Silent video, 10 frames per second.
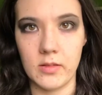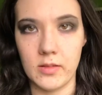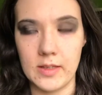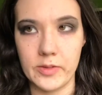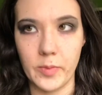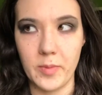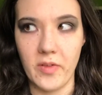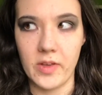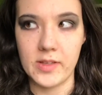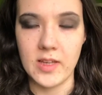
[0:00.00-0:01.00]
This will be my
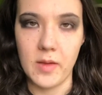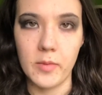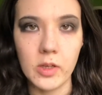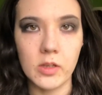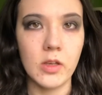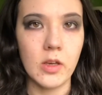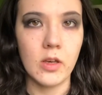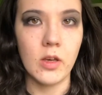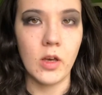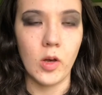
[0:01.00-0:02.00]
first time
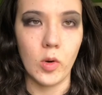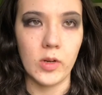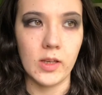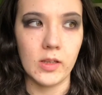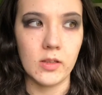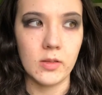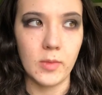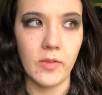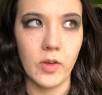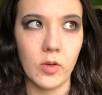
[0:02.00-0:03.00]
holding my
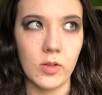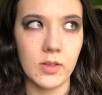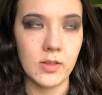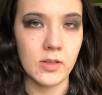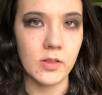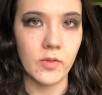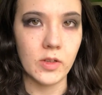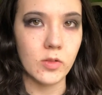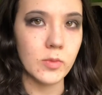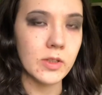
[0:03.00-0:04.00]
phone to
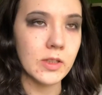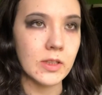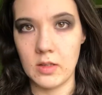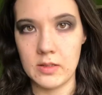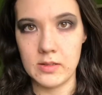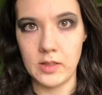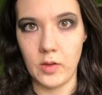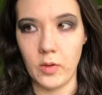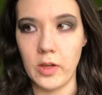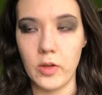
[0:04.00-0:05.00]
film, so
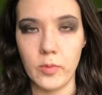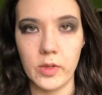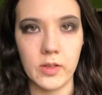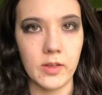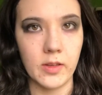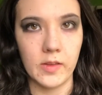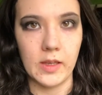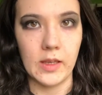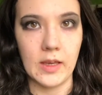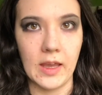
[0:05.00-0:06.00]
I hope the
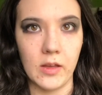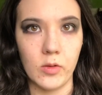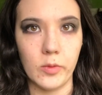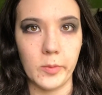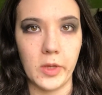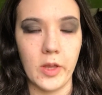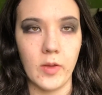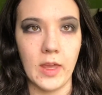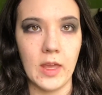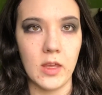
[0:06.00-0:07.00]
angle will be
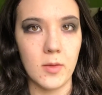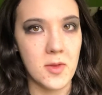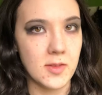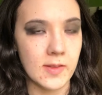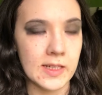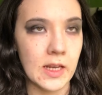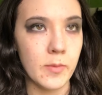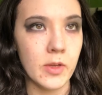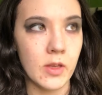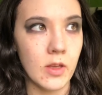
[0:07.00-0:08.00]
okay most of the time.
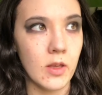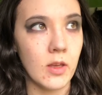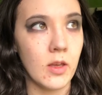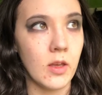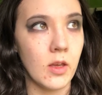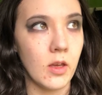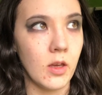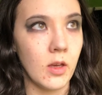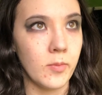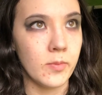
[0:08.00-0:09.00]

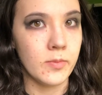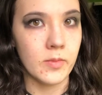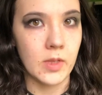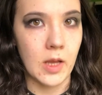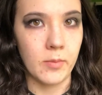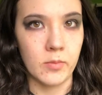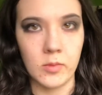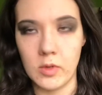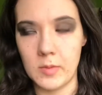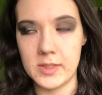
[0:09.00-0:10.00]
I'm
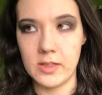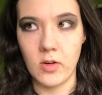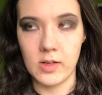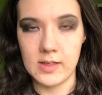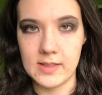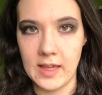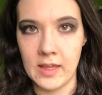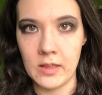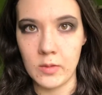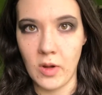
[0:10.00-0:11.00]
obviously not going to say
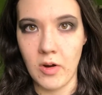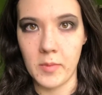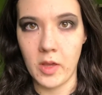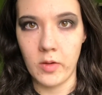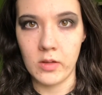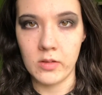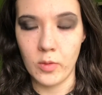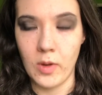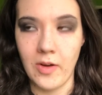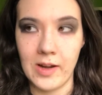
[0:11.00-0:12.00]
where I'm going or
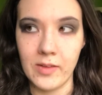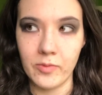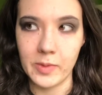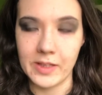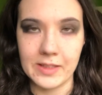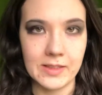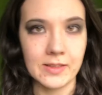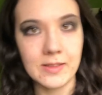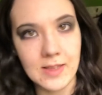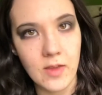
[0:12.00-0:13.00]
where I live because
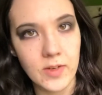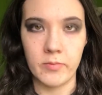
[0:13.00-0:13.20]
safety.